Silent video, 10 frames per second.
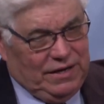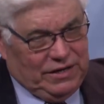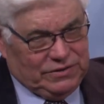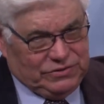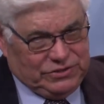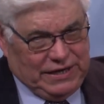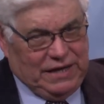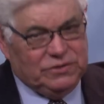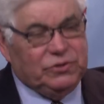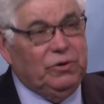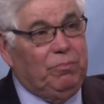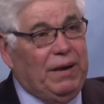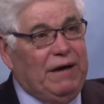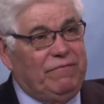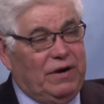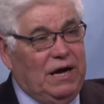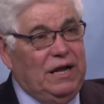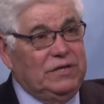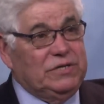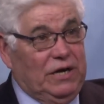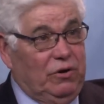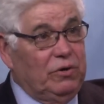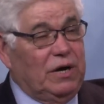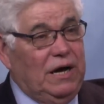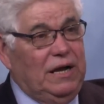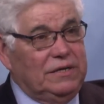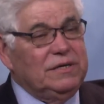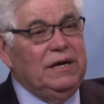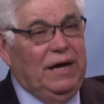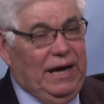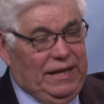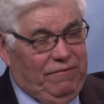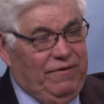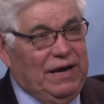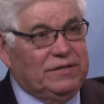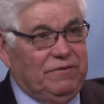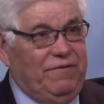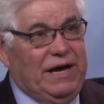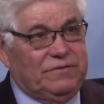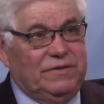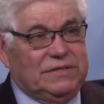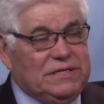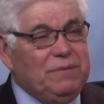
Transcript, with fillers: a child to apply for college and go to college and they fill out the FAFSA,